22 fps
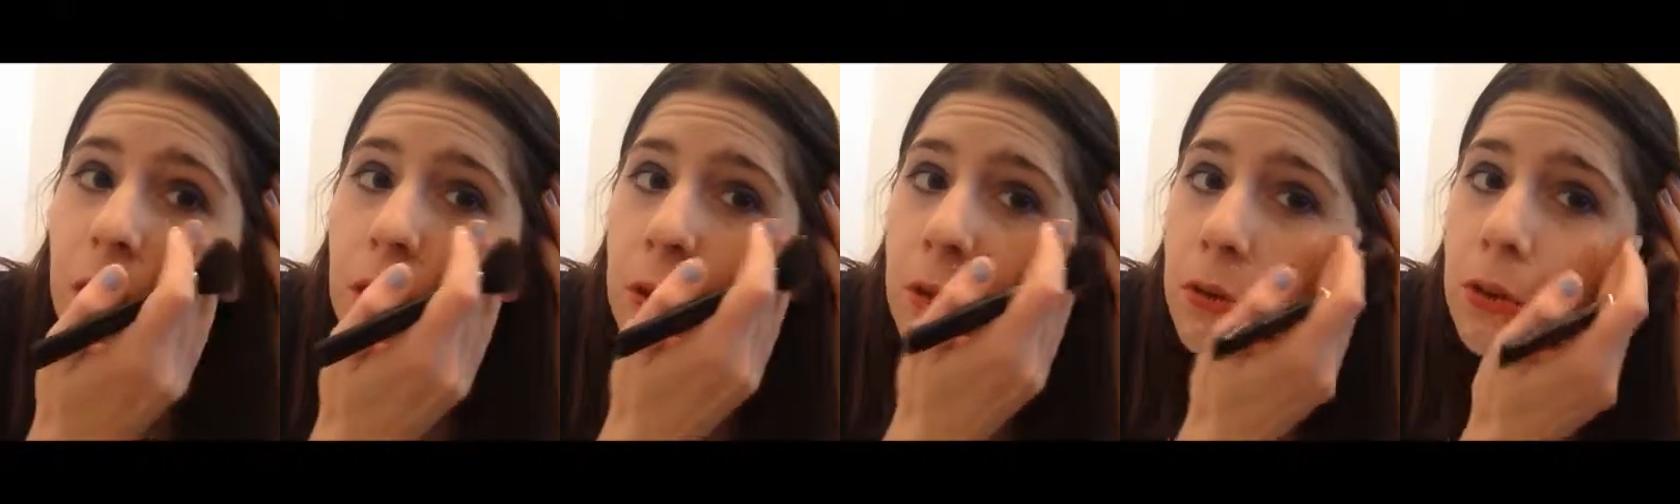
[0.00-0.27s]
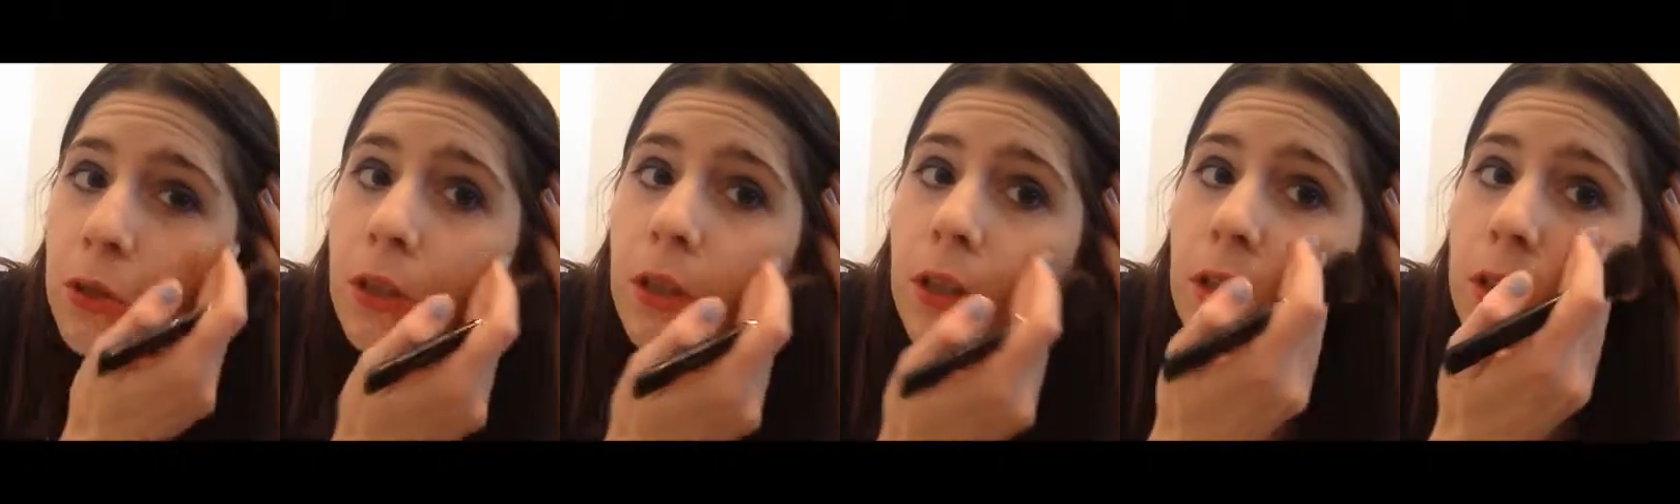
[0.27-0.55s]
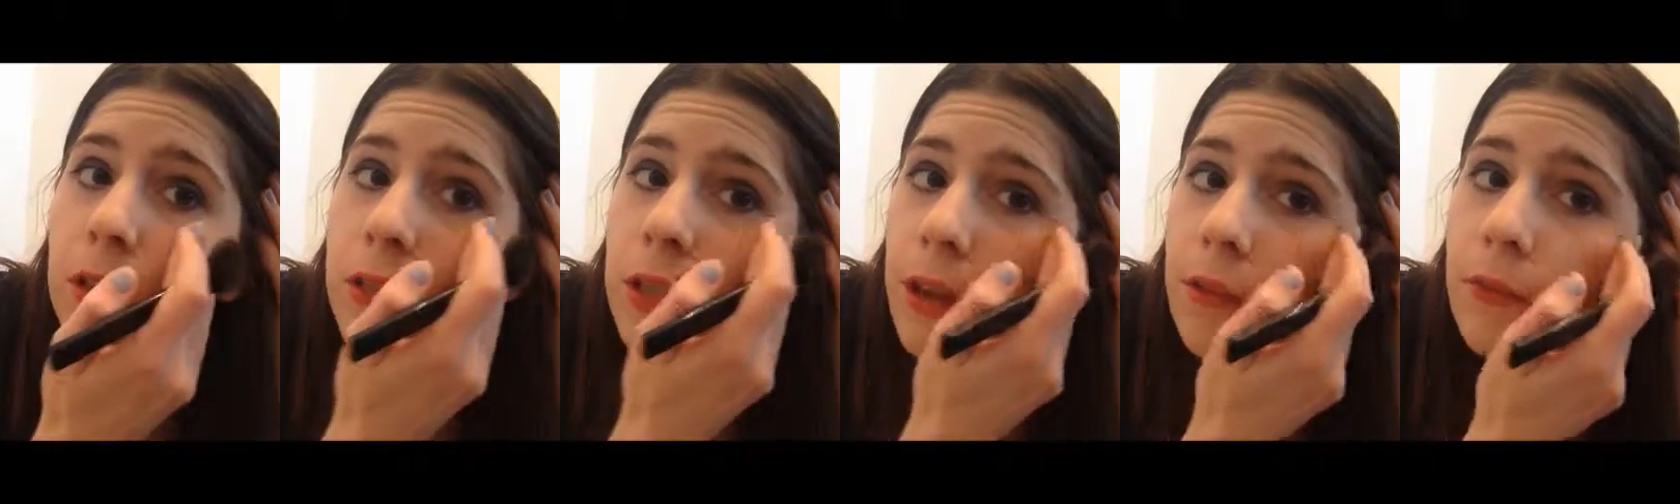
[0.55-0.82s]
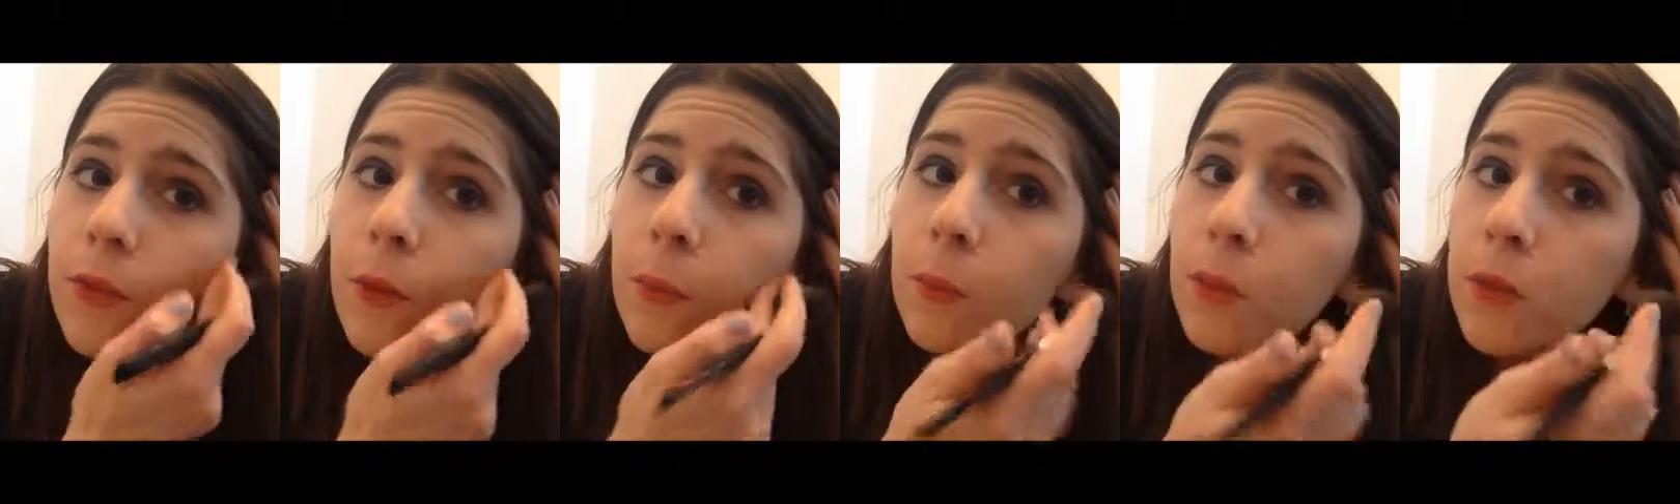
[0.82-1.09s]
I usually just
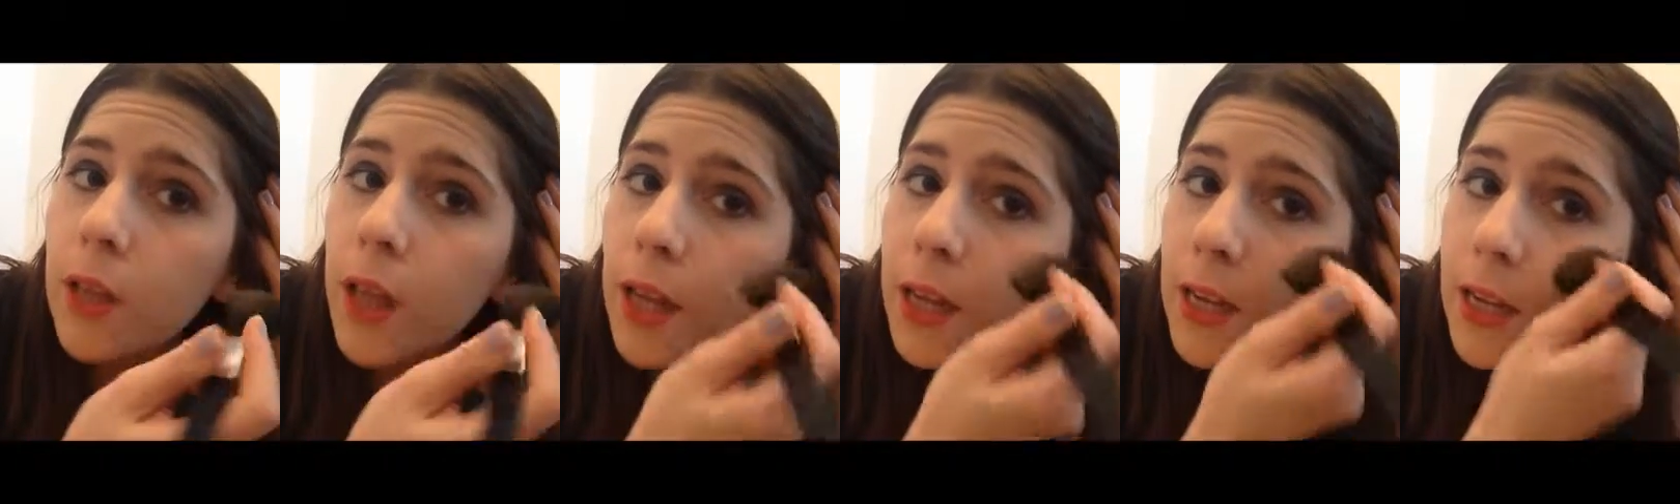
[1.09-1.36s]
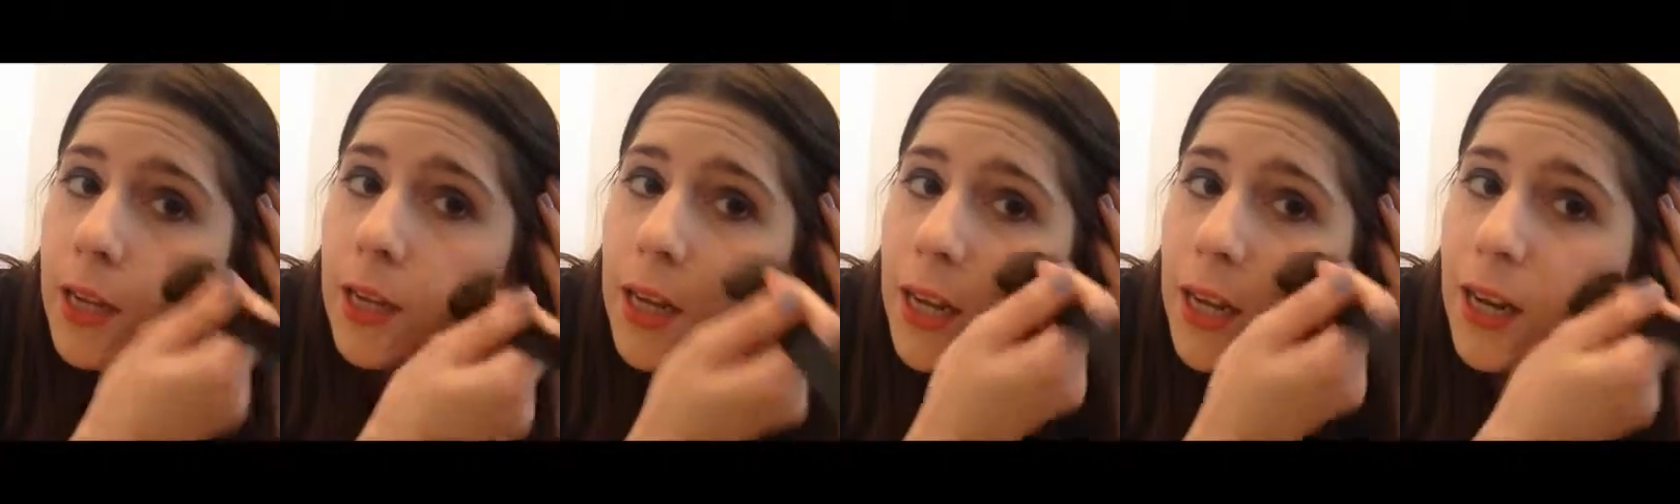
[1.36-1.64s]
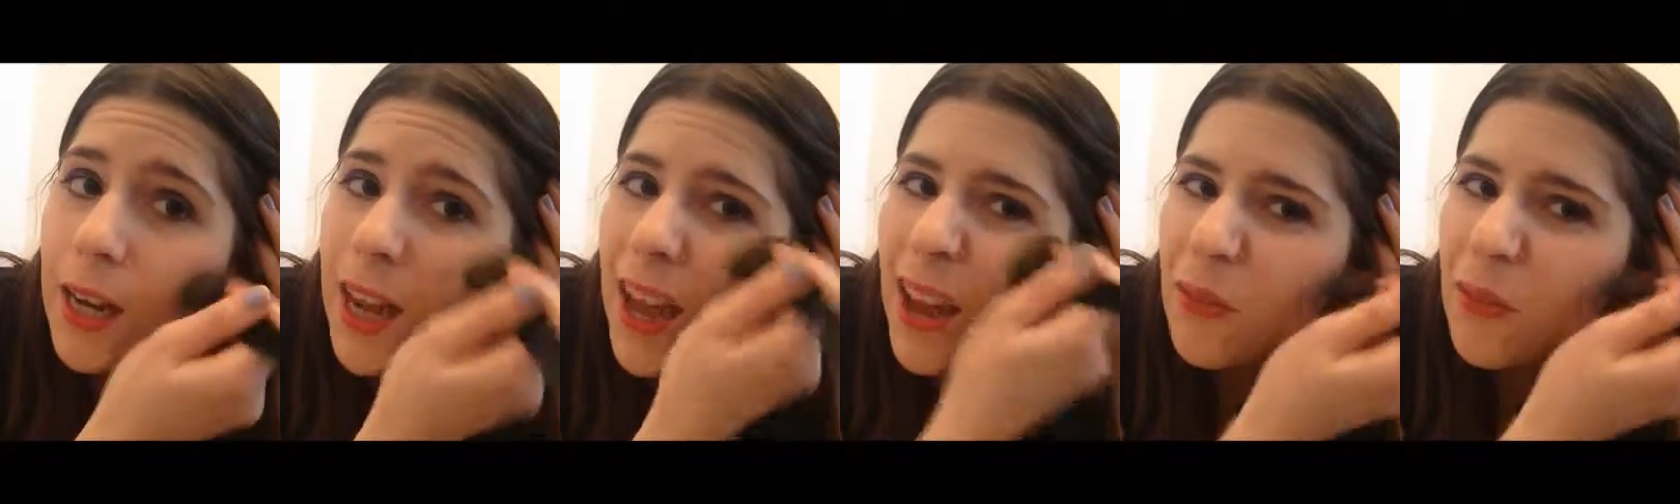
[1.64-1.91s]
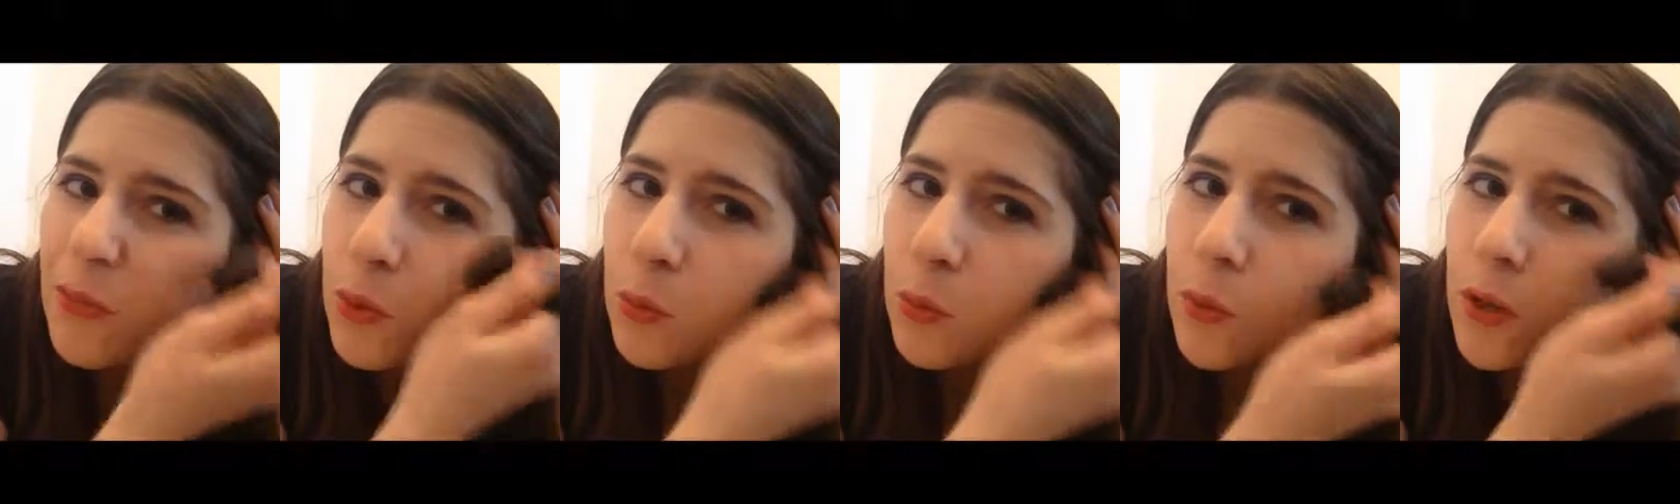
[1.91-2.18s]
have to blend it in
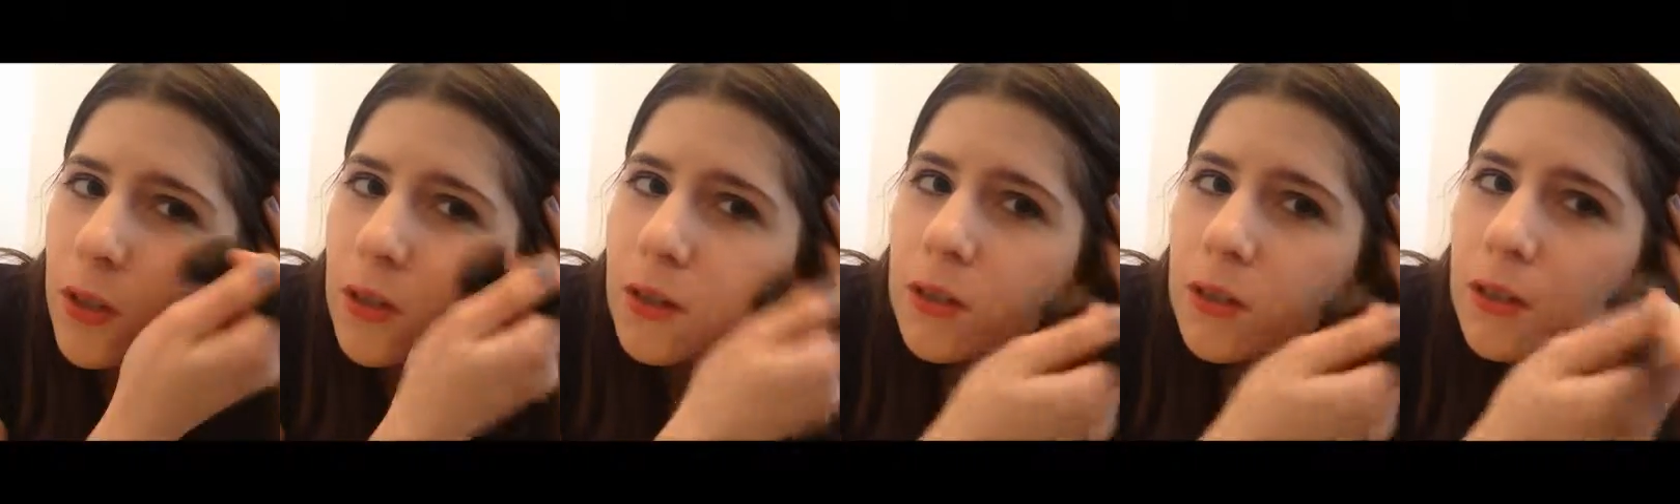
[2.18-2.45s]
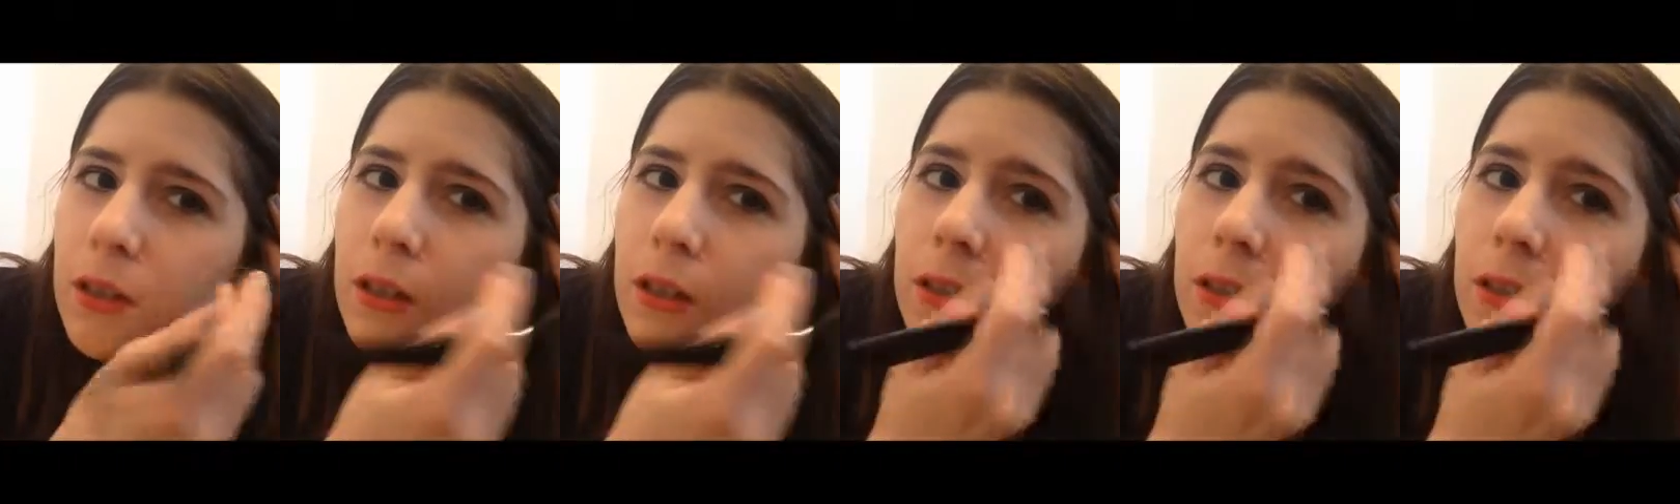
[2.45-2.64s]
afterwards